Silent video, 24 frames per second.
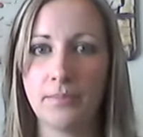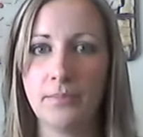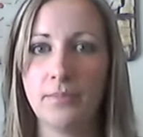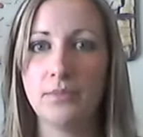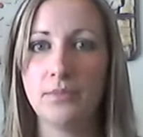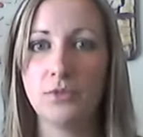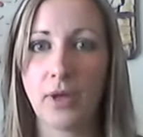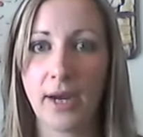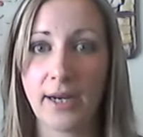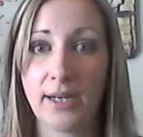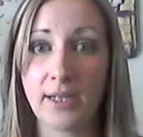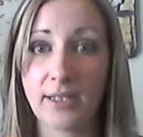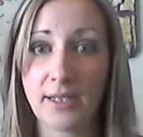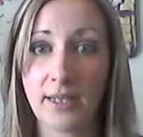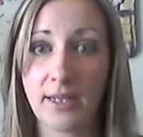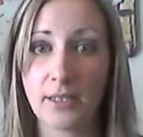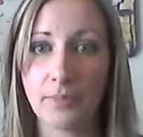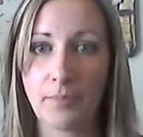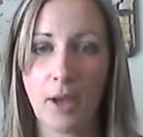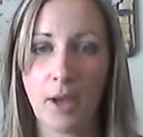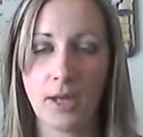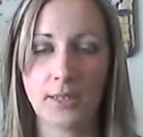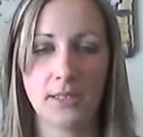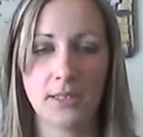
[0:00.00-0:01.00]
try to stay as
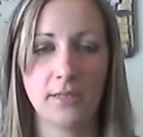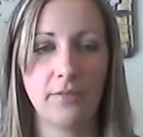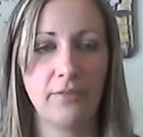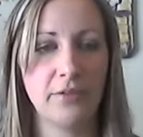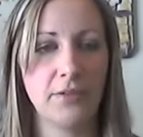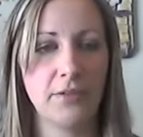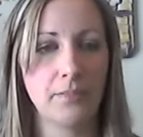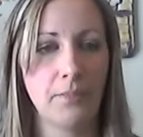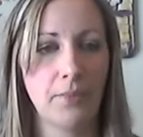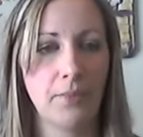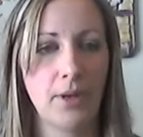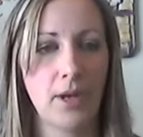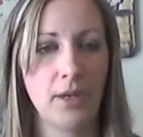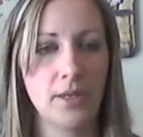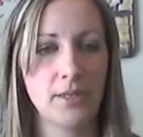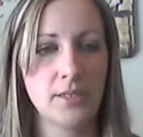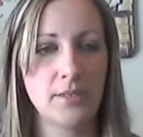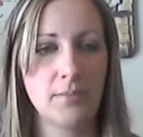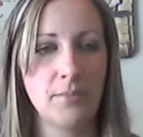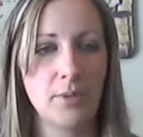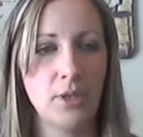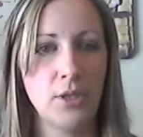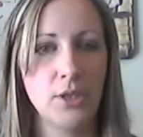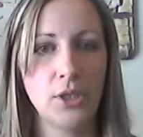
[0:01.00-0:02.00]
positive as
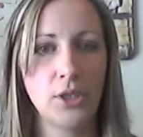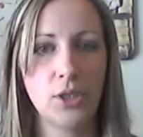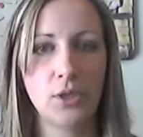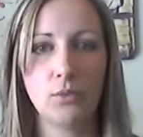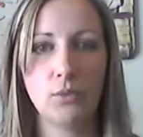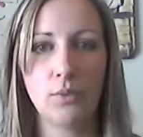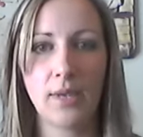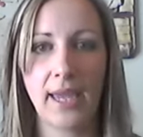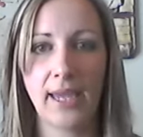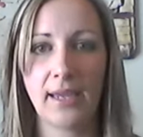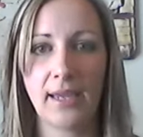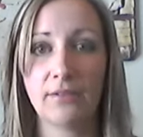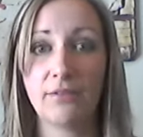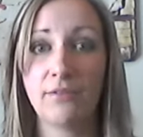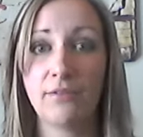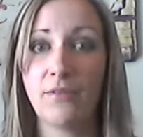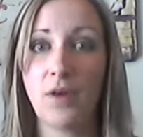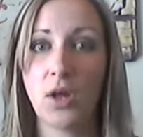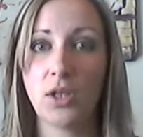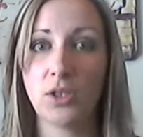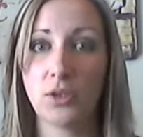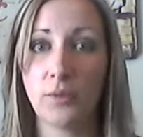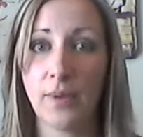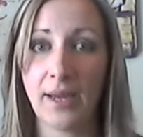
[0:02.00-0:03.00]
possible. You can
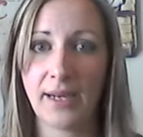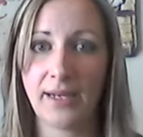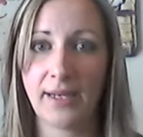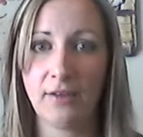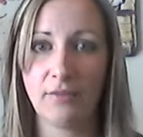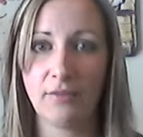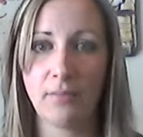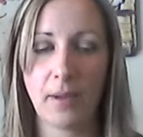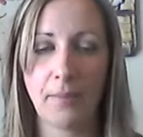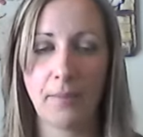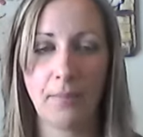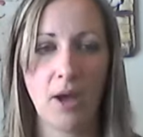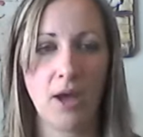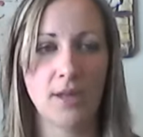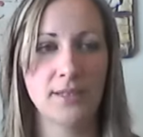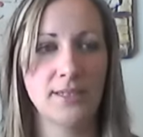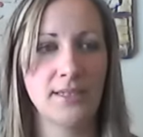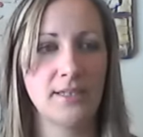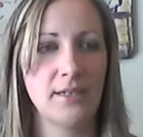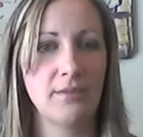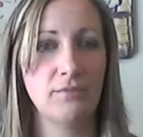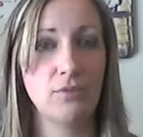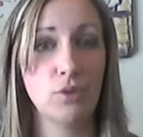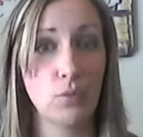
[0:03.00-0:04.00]
follow any of my
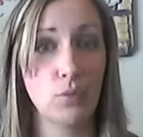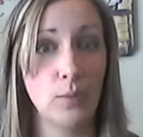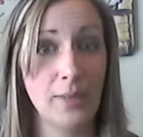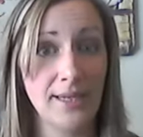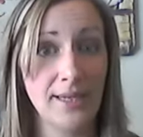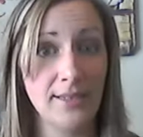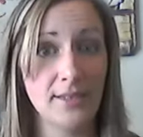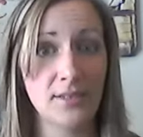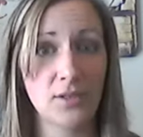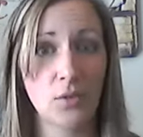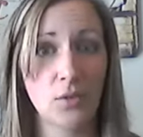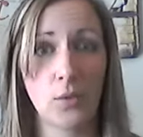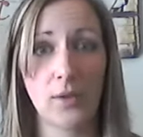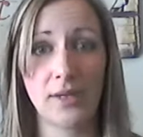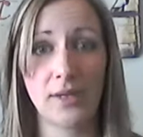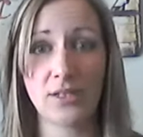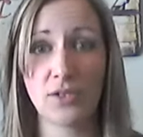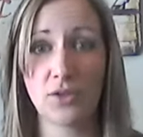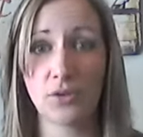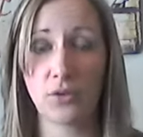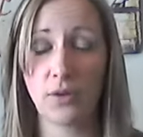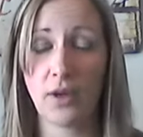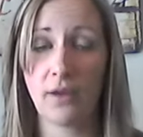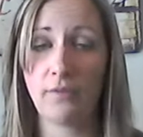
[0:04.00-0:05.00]
positive tweets or
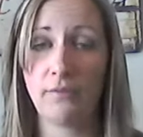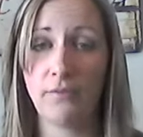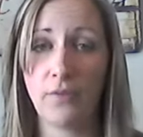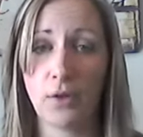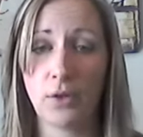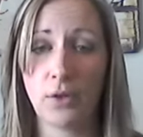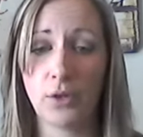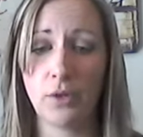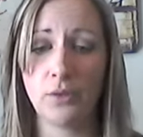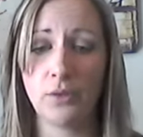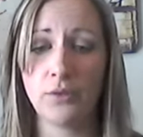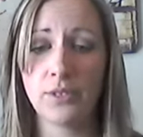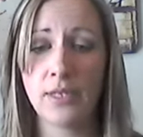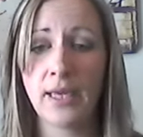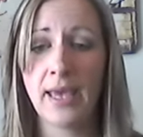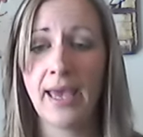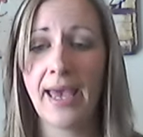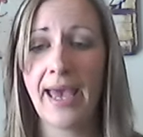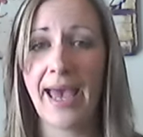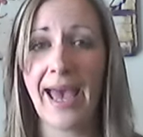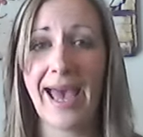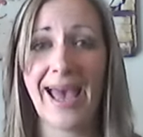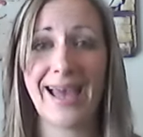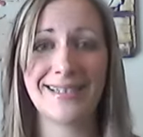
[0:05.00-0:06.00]
Instagram photos
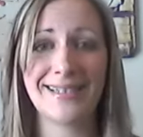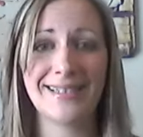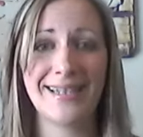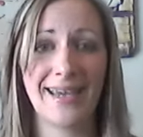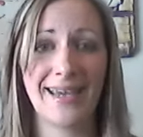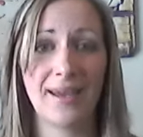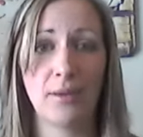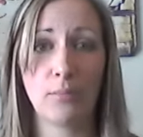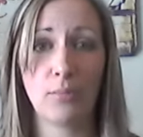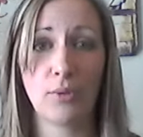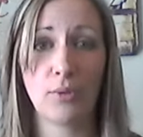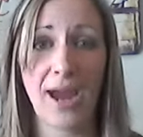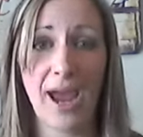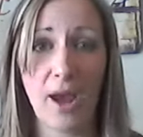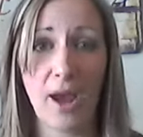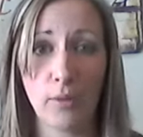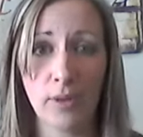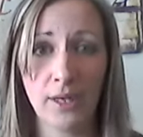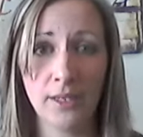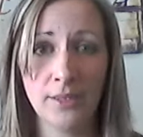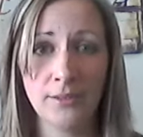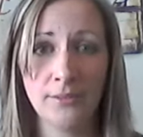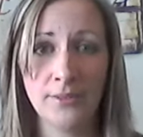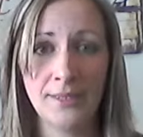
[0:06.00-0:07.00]
at Tam
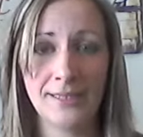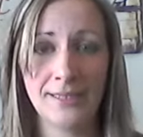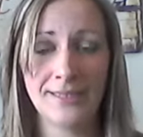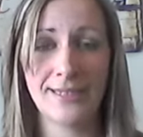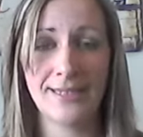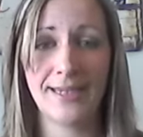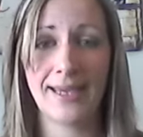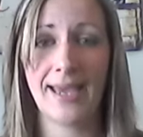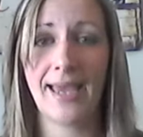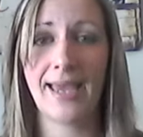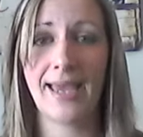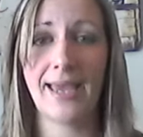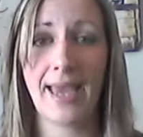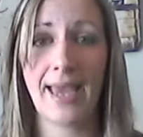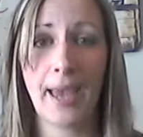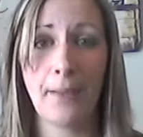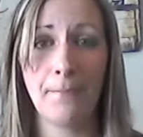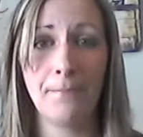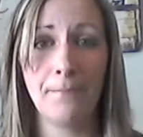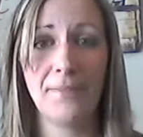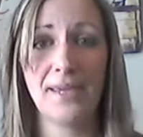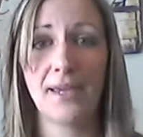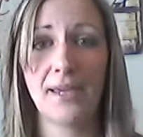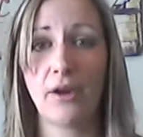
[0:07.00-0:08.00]
Brower,
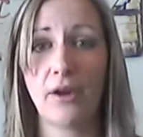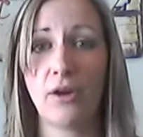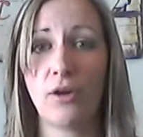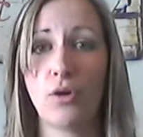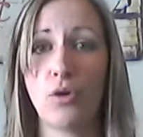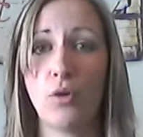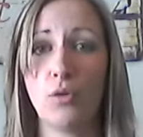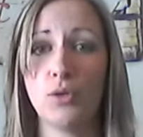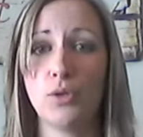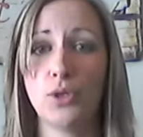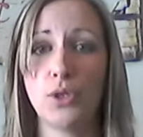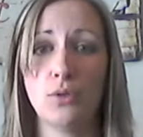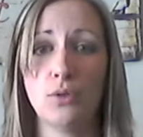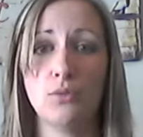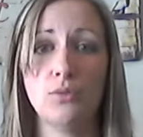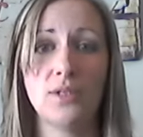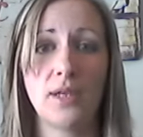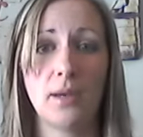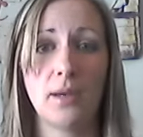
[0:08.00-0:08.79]
TamBrower, or you